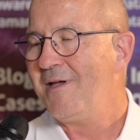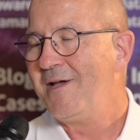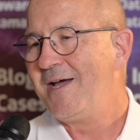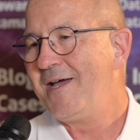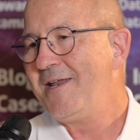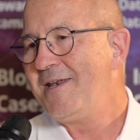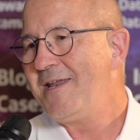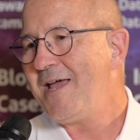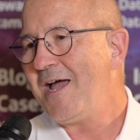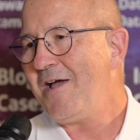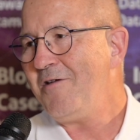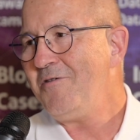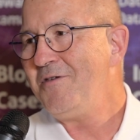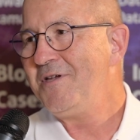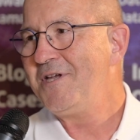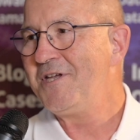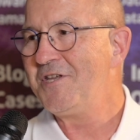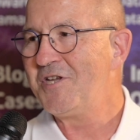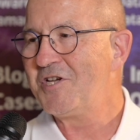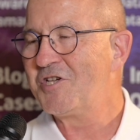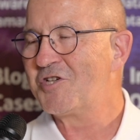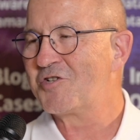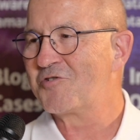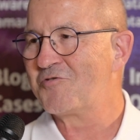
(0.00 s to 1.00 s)
And now you
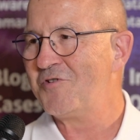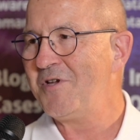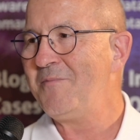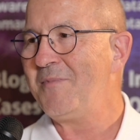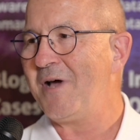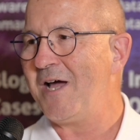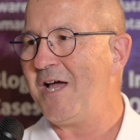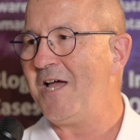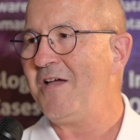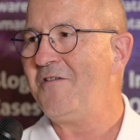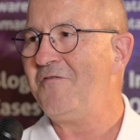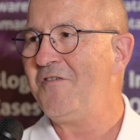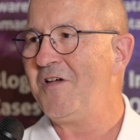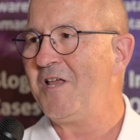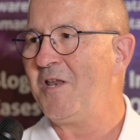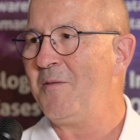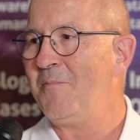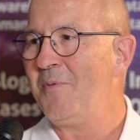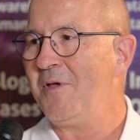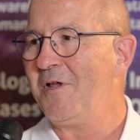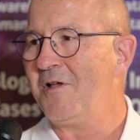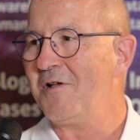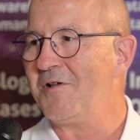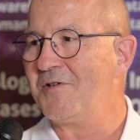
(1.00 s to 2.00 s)
get extreme high
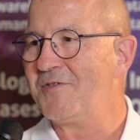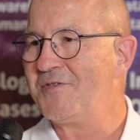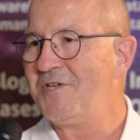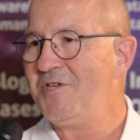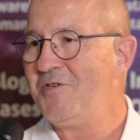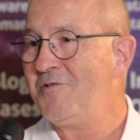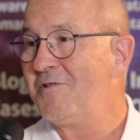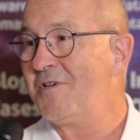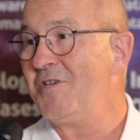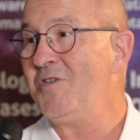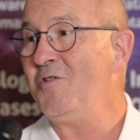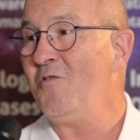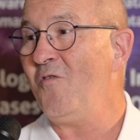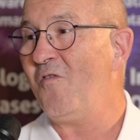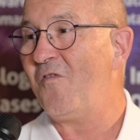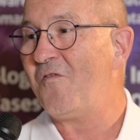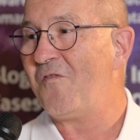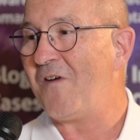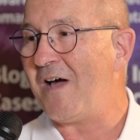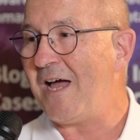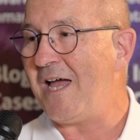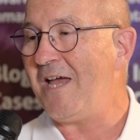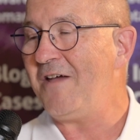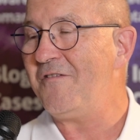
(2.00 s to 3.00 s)
availability. You can do
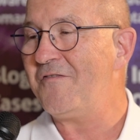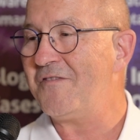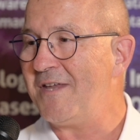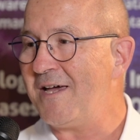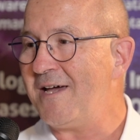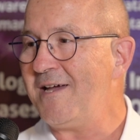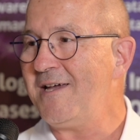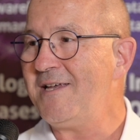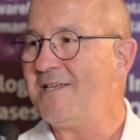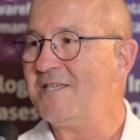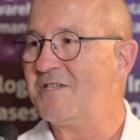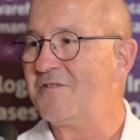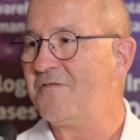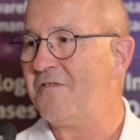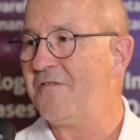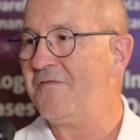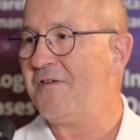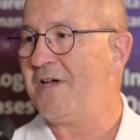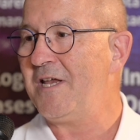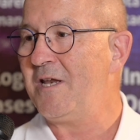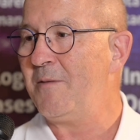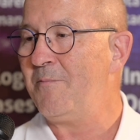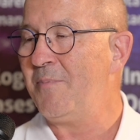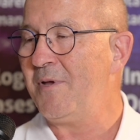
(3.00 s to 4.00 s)
5 nines of
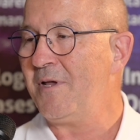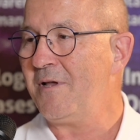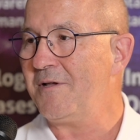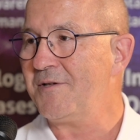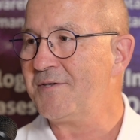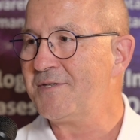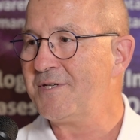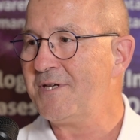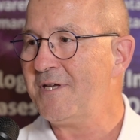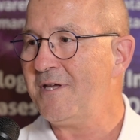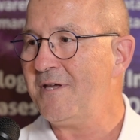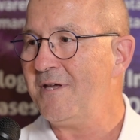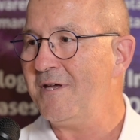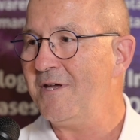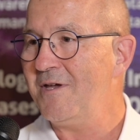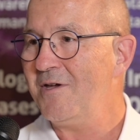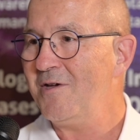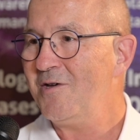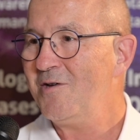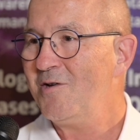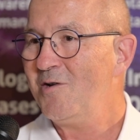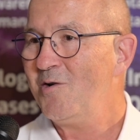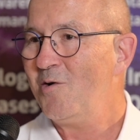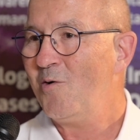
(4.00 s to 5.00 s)
availability
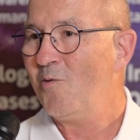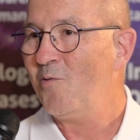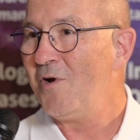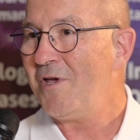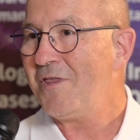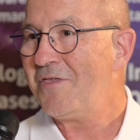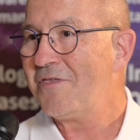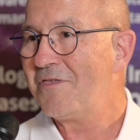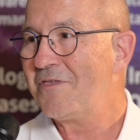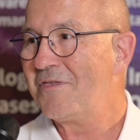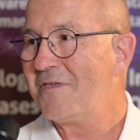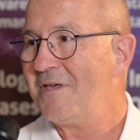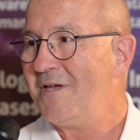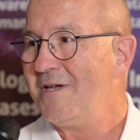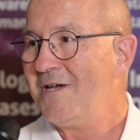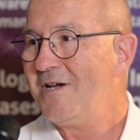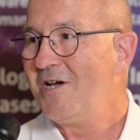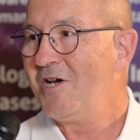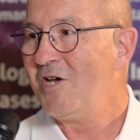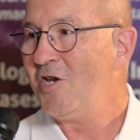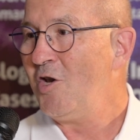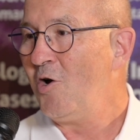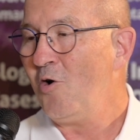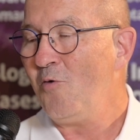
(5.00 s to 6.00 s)
with
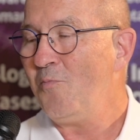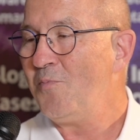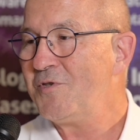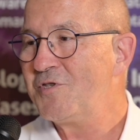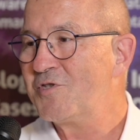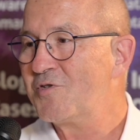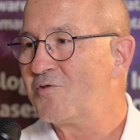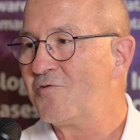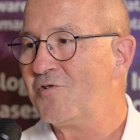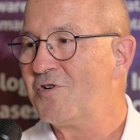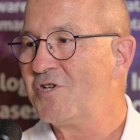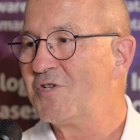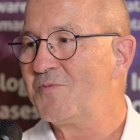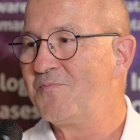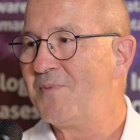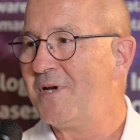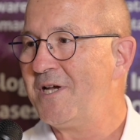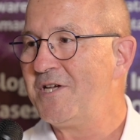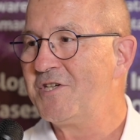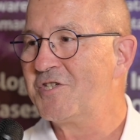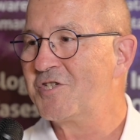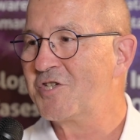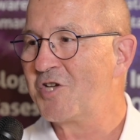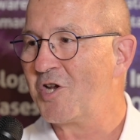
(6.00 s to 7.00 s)
an open source
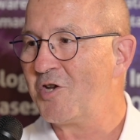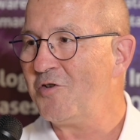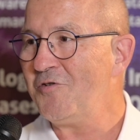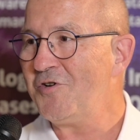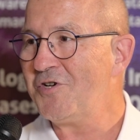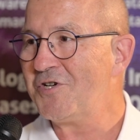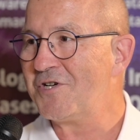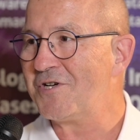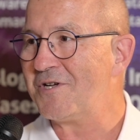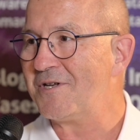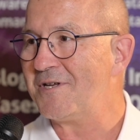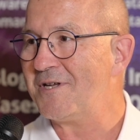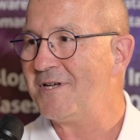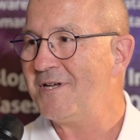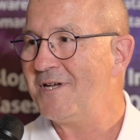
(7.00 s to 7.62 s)
based solution.